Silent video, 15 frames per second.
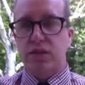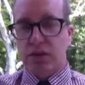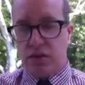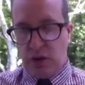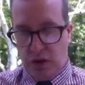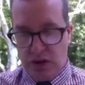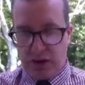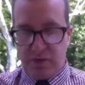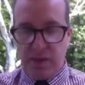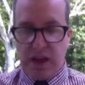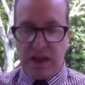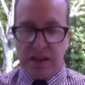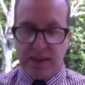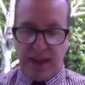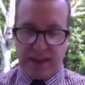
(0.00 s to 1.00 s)
Dork,
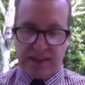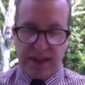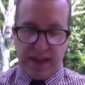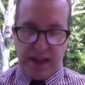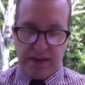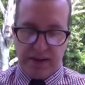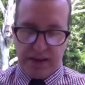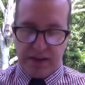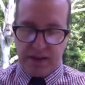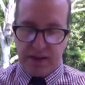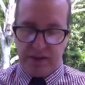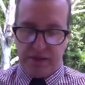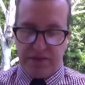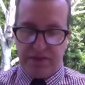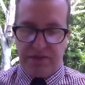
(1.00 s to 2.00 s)
let's get out of here.
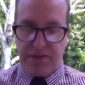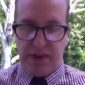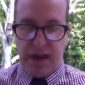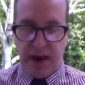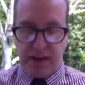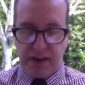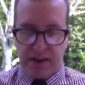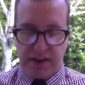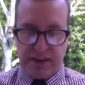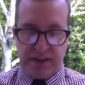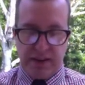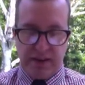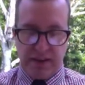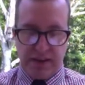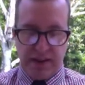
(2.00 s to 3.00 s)
Finally,
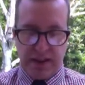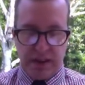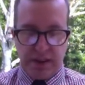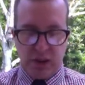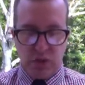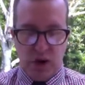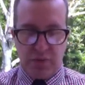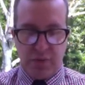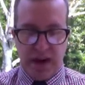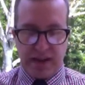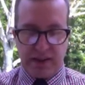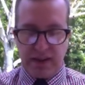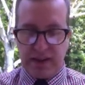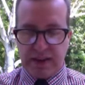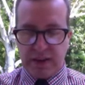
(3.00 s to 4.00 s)
Sarah said. She walked back
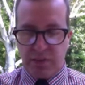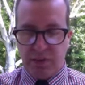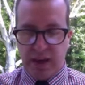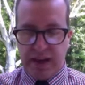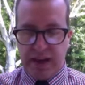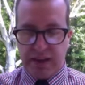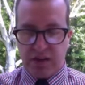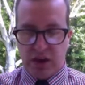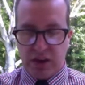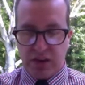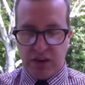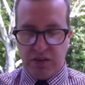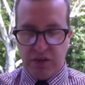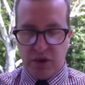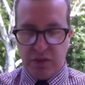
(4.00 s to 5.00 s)
to the display and tossed
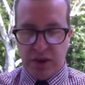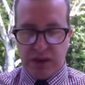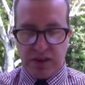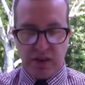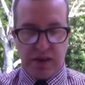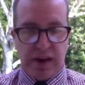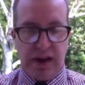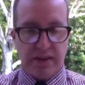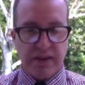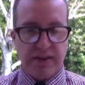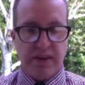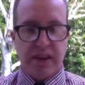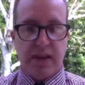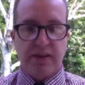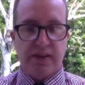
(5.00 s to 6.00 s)
her Viewmaster
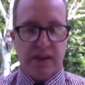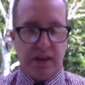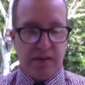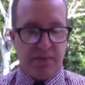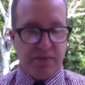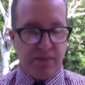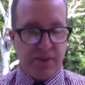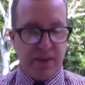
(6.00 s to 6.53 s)
carelessly on top.